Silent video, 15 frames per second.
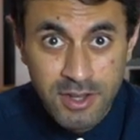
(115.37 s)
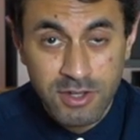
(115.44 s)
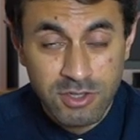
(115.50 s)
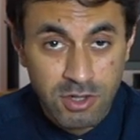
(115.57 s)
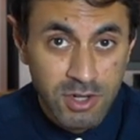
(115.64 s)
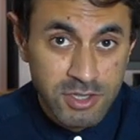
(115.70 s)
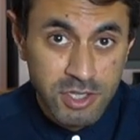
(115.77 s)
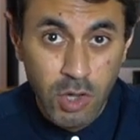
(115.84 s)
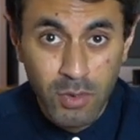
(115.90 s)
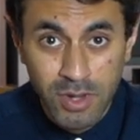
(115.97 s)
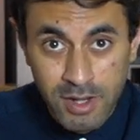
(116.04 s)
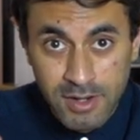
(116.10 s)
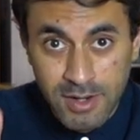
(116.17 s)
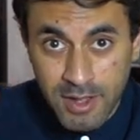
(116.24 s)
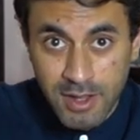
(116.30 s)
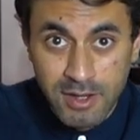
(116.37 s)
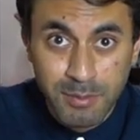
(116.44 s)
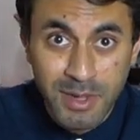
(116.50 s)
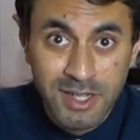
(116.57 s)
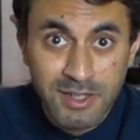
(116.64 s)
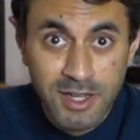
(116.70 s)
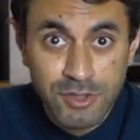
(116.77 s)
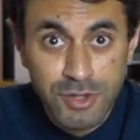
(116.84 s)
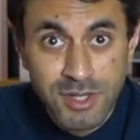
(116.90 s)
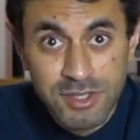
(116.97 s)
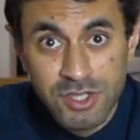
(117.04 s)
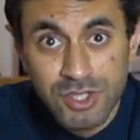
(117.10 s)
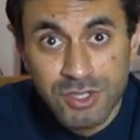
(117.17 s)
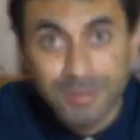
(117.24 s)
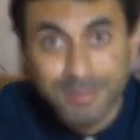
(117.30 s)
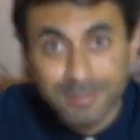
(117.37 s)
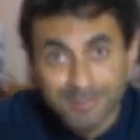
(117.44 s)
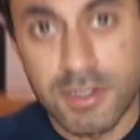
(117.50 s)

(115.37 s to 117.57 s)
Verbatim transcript: So let's go ahead and make that transition.